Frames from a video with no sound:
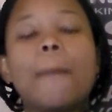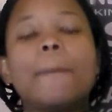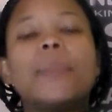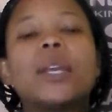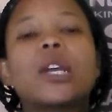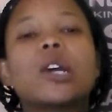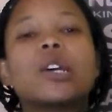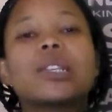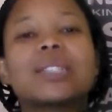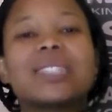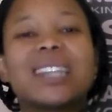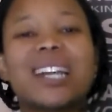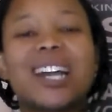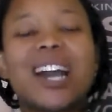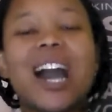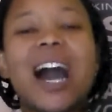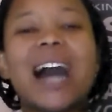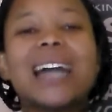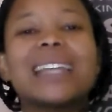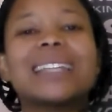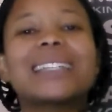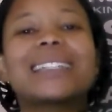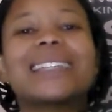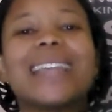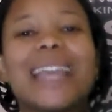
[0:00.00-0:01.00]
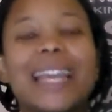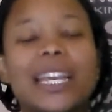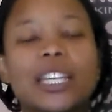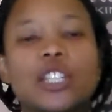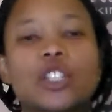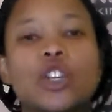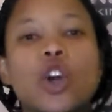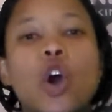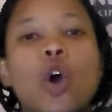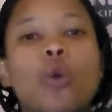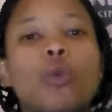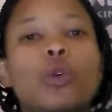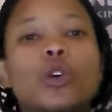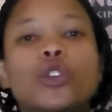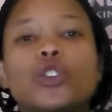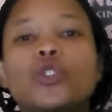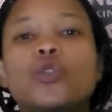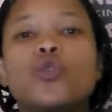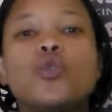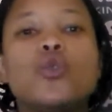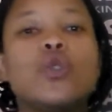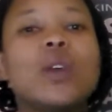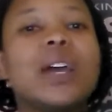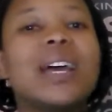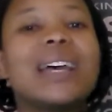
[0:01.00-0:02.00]
because the context will
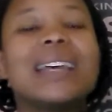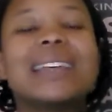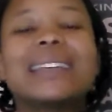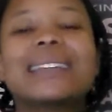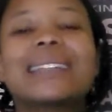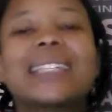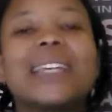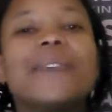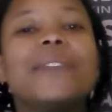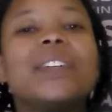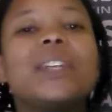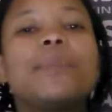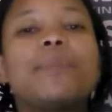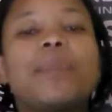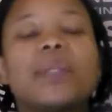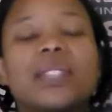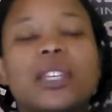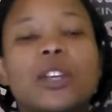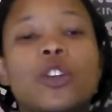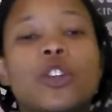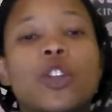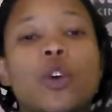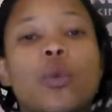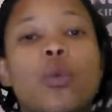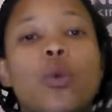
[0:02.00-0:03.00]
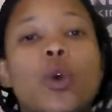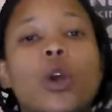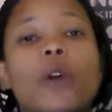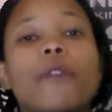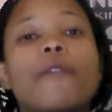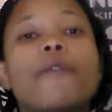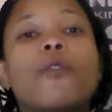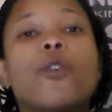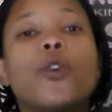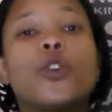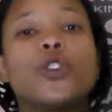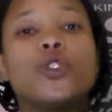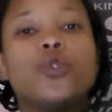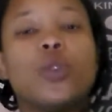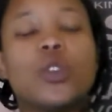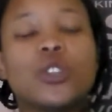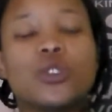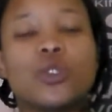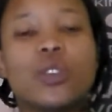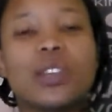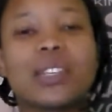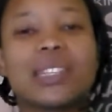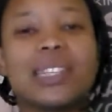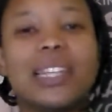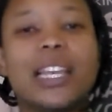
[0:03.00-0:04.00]
do 70% of the work for you, and
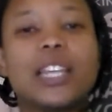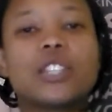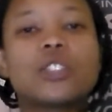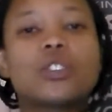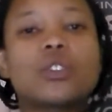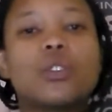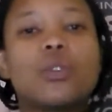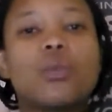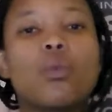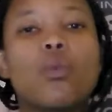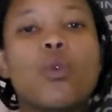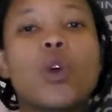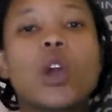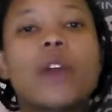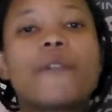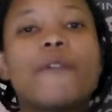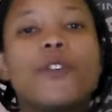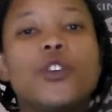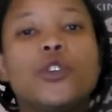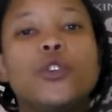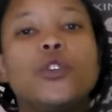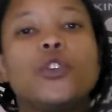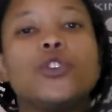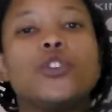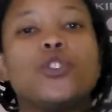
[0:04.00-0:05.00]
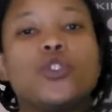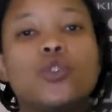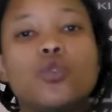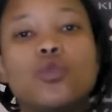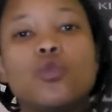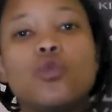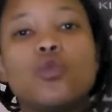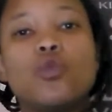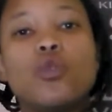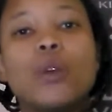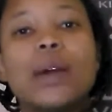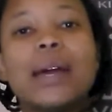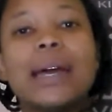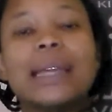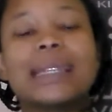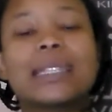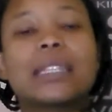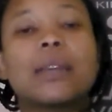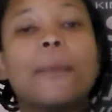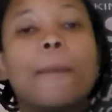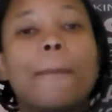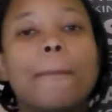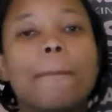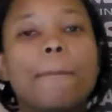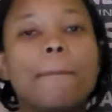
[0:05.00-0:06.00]
so there's less work for you to do
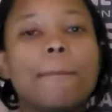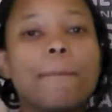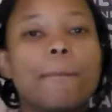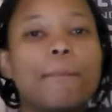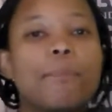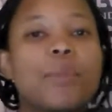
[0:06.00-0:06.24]
to